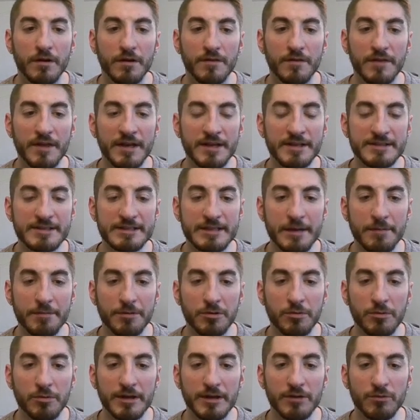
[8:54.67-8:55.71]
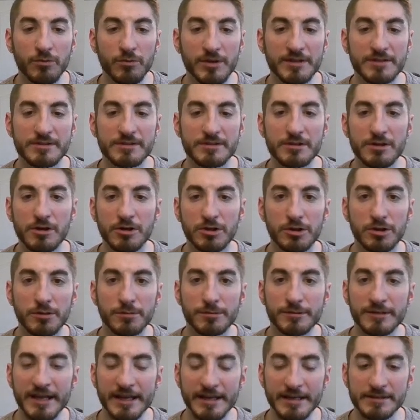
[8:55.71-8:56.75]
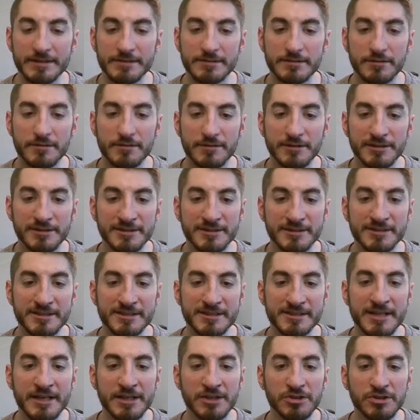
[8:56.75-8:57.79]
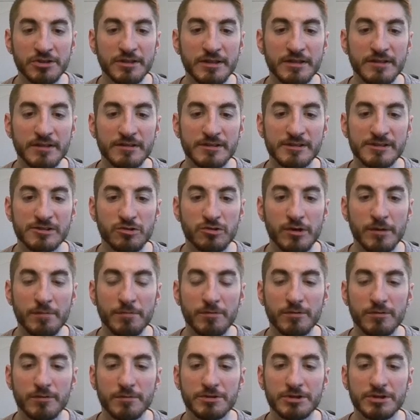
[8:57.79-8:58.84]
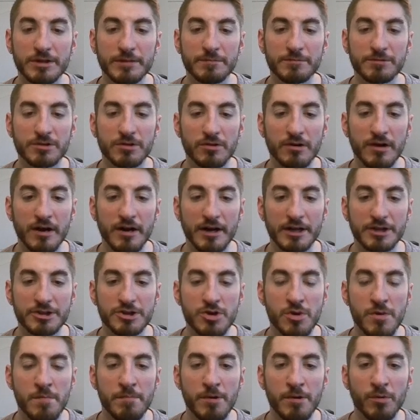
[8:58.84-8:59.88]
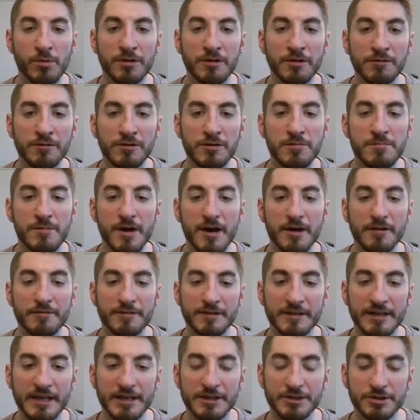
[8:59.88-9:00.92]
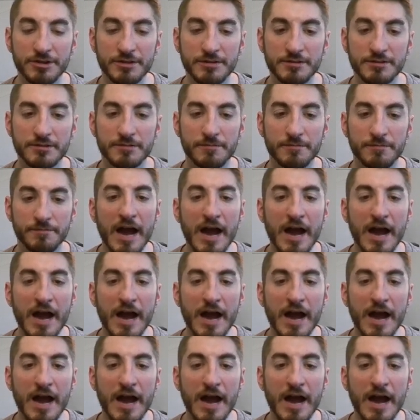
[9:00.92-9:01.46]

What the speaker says: Then in step 3, we install Kubernetes. This is essentially the script from Jim's garage, but with a few modifications.